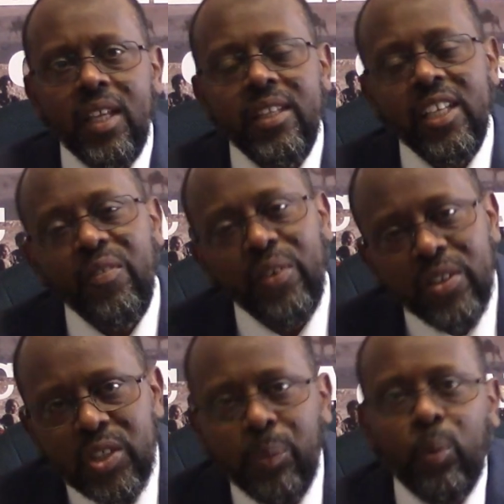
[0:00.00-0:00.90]
The Afar
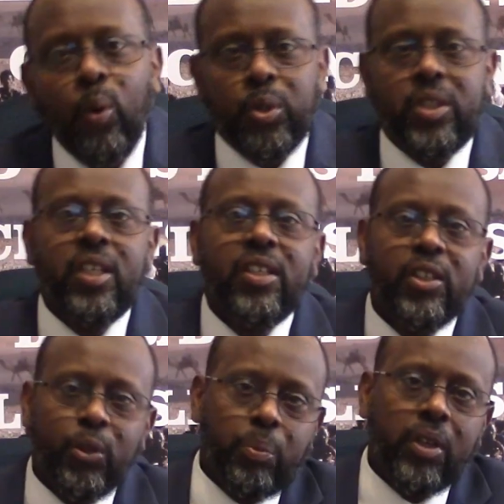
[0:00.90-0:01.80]
support
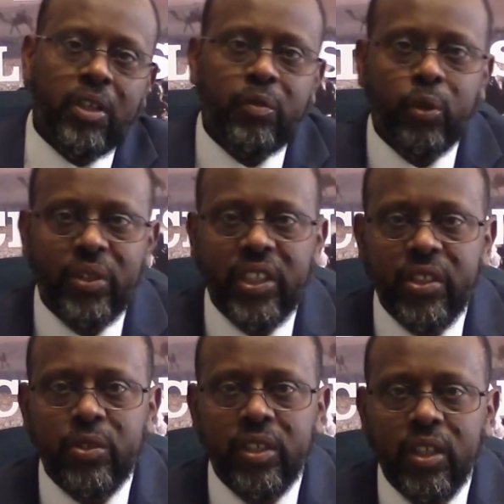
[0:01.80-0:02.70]
your plan for
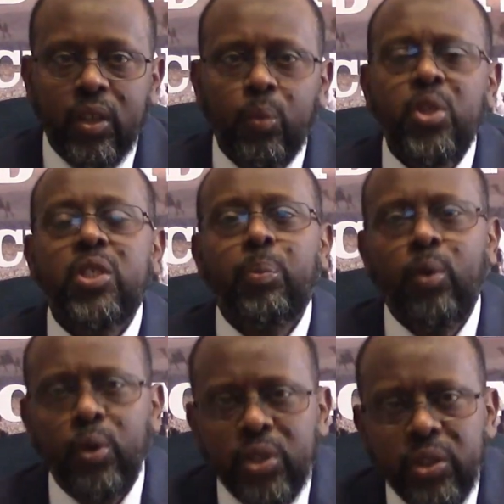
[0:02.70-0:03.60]
Eritrea. We
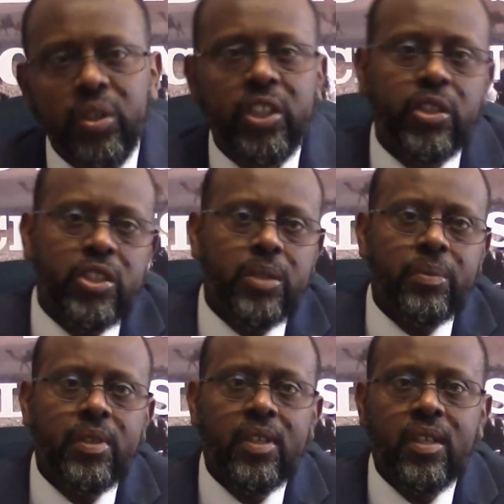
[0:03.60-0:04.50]
support your leadership.
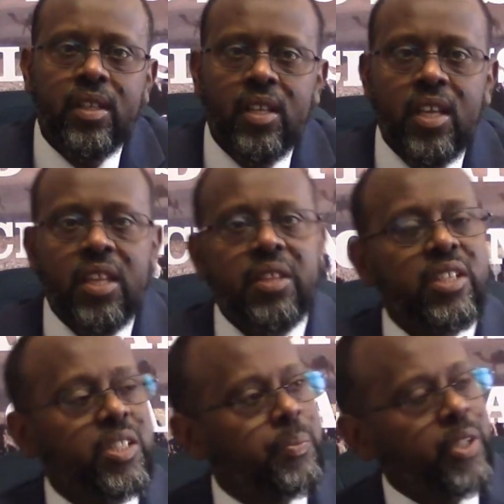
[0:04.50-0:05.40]

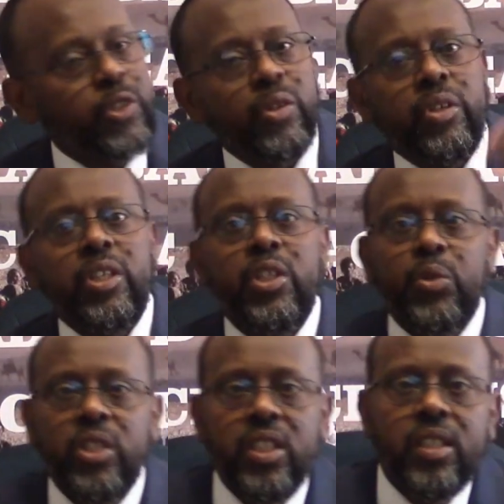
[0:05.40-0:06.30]
This picture you
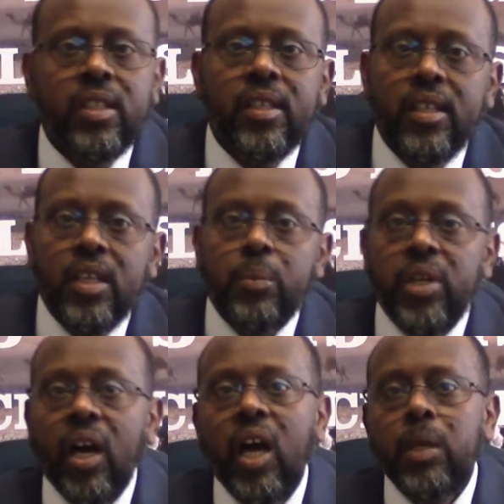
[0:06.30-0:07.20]
see
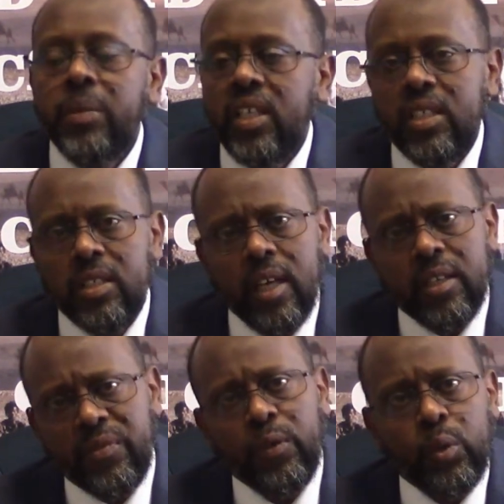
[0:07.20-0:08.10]
behind me is not
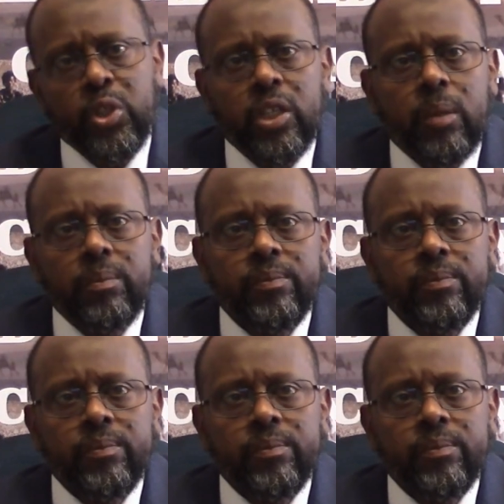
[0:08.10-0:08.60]
Photoshop.